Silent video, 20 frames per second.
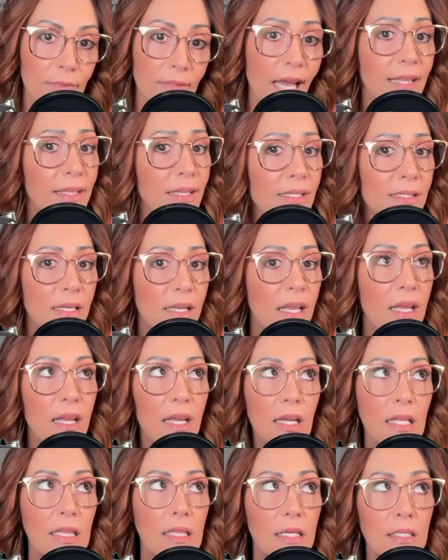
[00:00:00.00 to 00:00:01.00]
And listen,
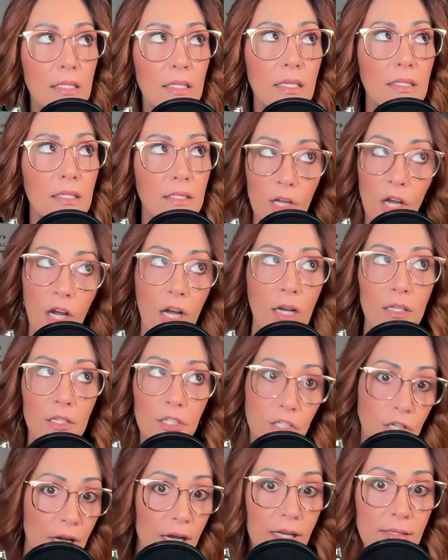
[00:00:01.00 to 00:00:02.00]
this is not
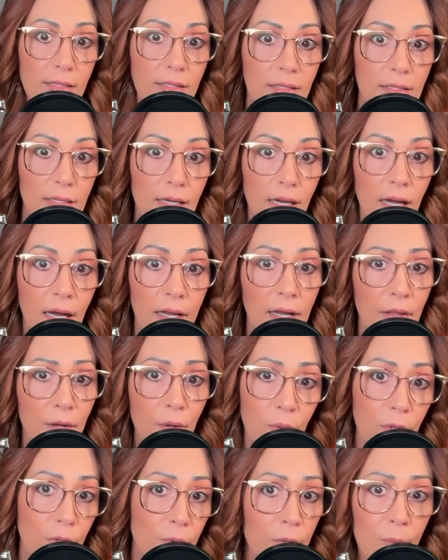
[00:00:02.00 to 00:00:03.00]
just another
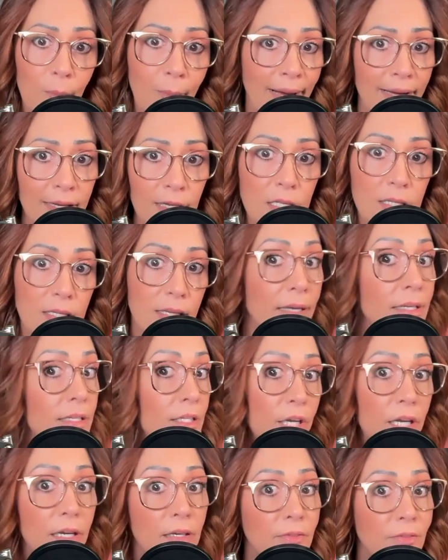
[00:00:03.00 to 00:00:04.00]
woo-woo mindset
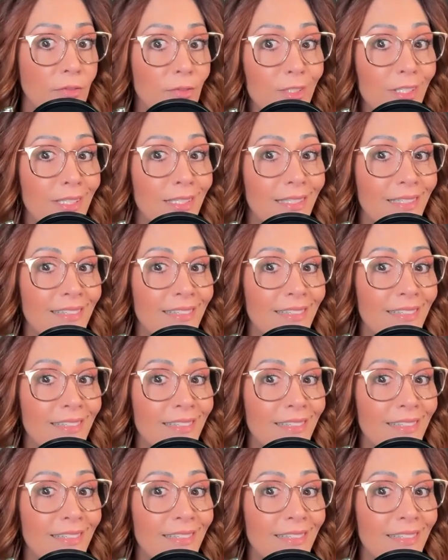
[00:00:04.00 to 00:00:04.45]
shift.